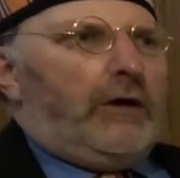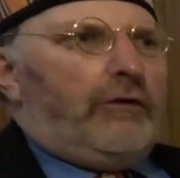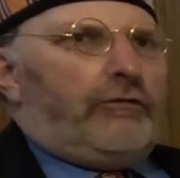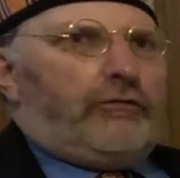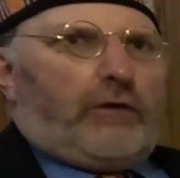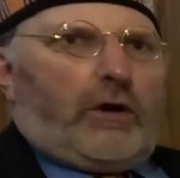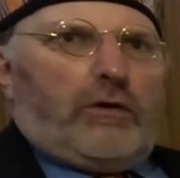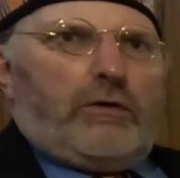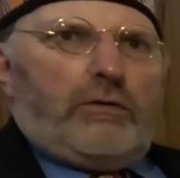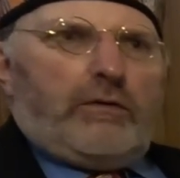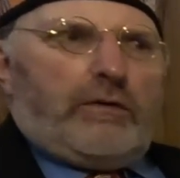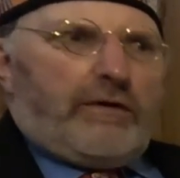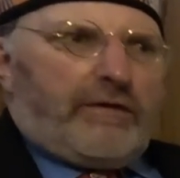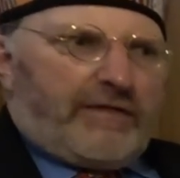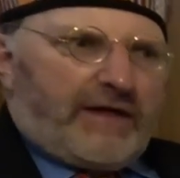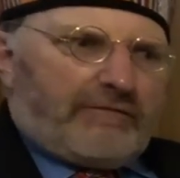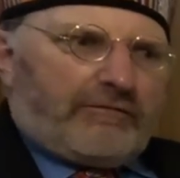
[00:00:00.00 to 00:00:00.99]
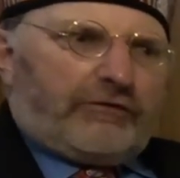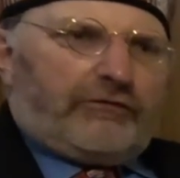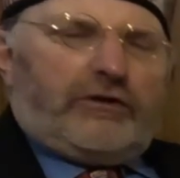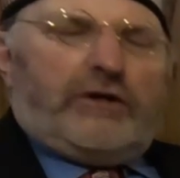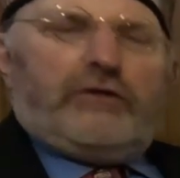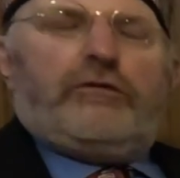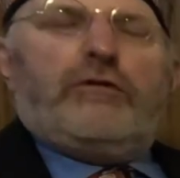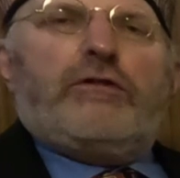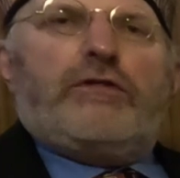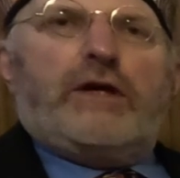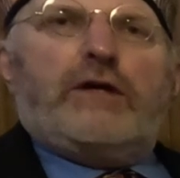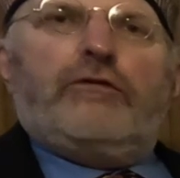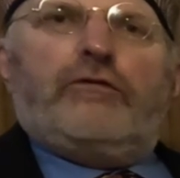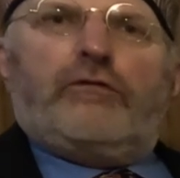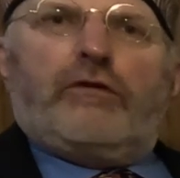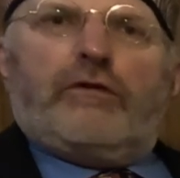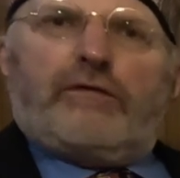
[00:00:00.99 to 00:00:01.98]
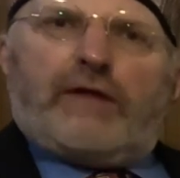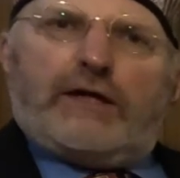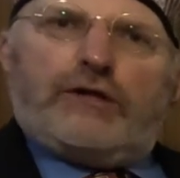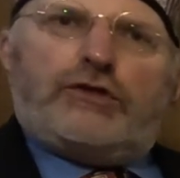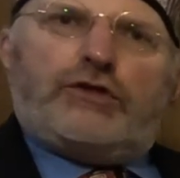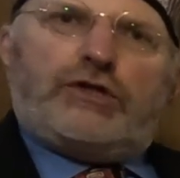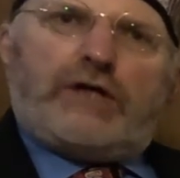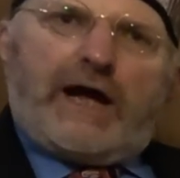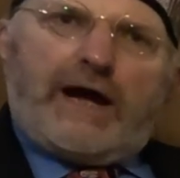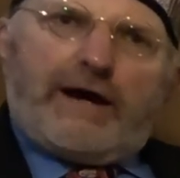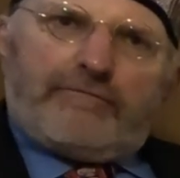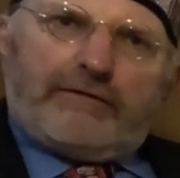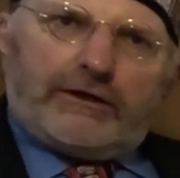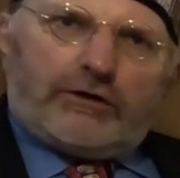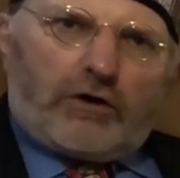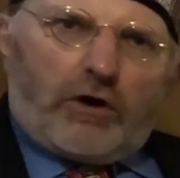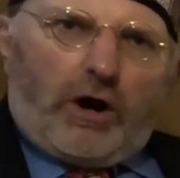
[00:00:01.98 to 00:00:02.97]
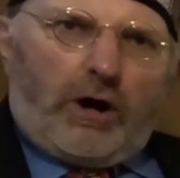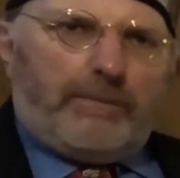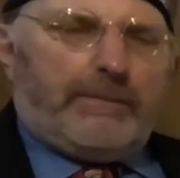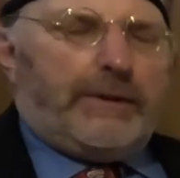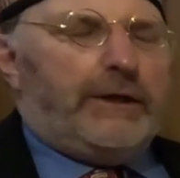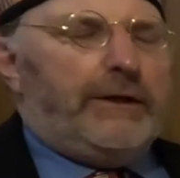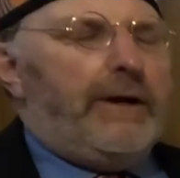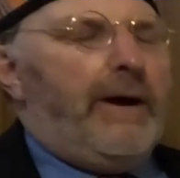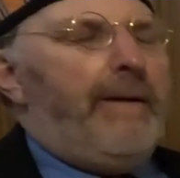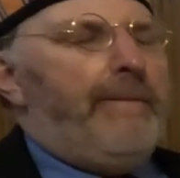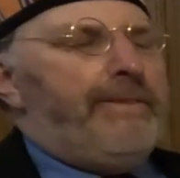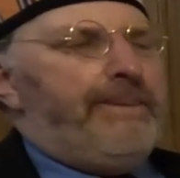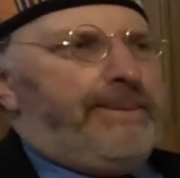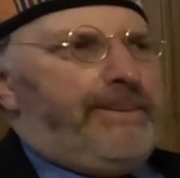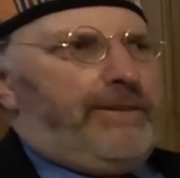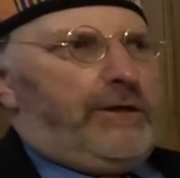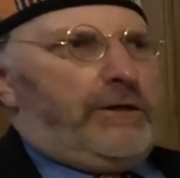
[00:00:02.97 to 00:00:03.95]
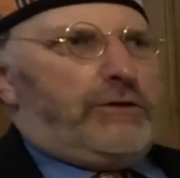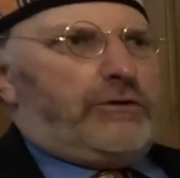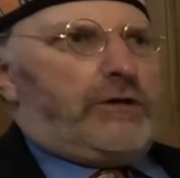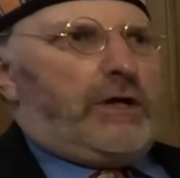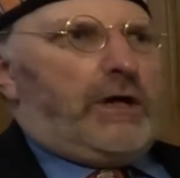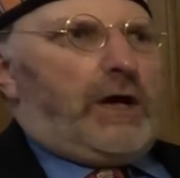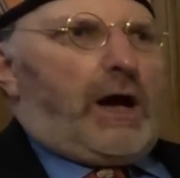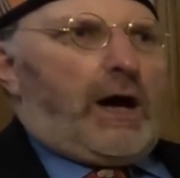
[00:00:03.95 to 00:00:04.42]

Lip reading: So there are certain things that they share in common that